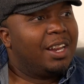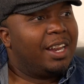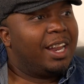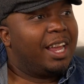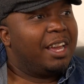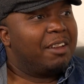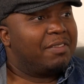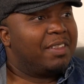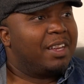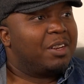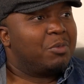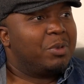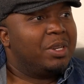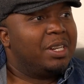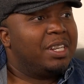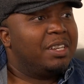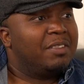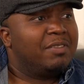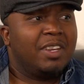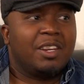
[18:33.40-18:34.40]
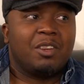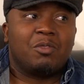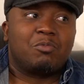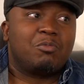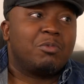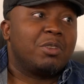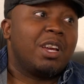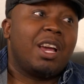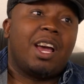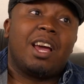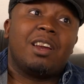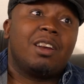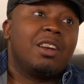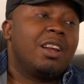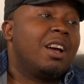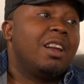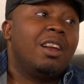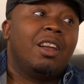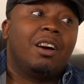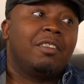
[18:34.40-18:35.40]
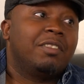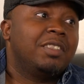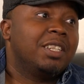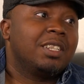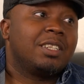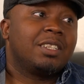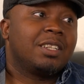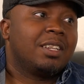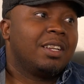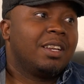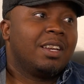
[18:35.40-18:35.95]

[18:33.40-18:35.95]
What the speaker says: life that we lived, and I loved it.